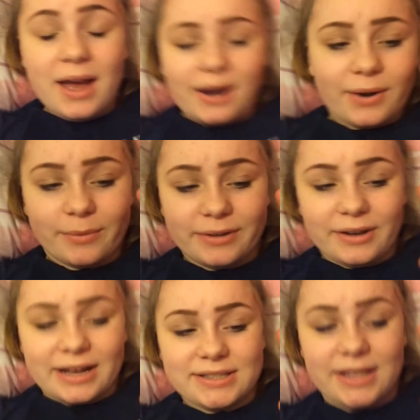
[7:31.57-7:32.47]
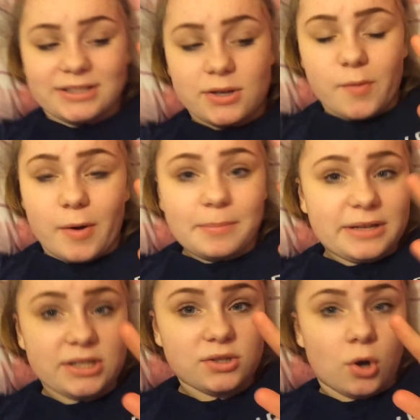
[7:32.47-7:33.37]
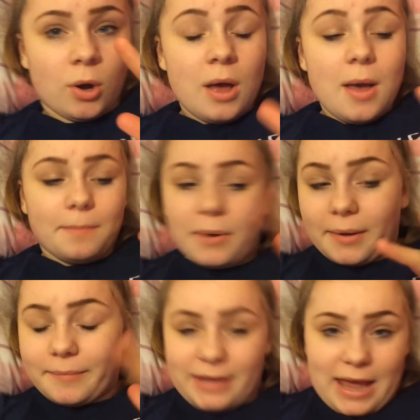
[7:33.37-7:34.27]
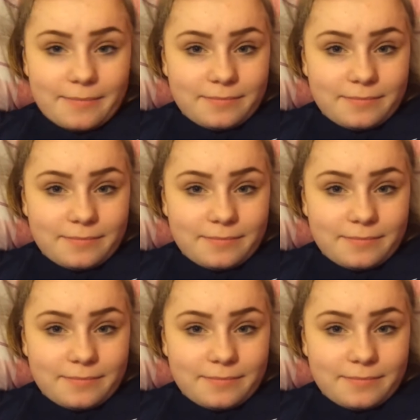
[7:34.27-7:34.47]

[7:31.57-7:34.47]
I don't want you guys to think it's over because it's not. But yeah,